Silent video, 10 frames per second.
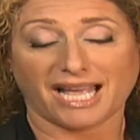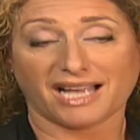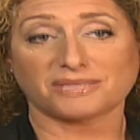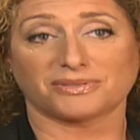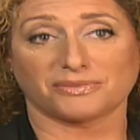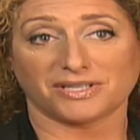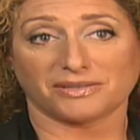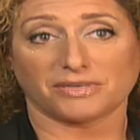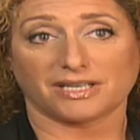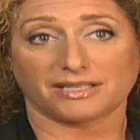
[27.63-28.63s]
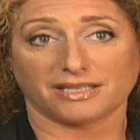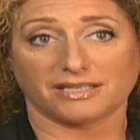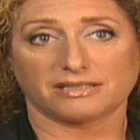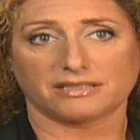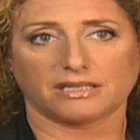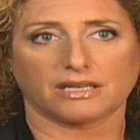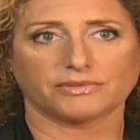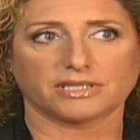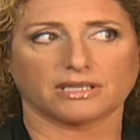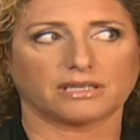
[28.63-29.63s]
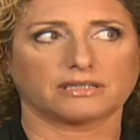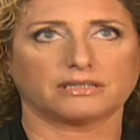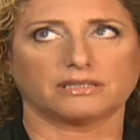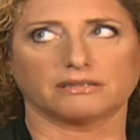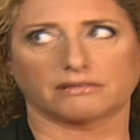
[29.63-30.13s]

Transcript: ex was the one that wanted kids, and I was like, oh,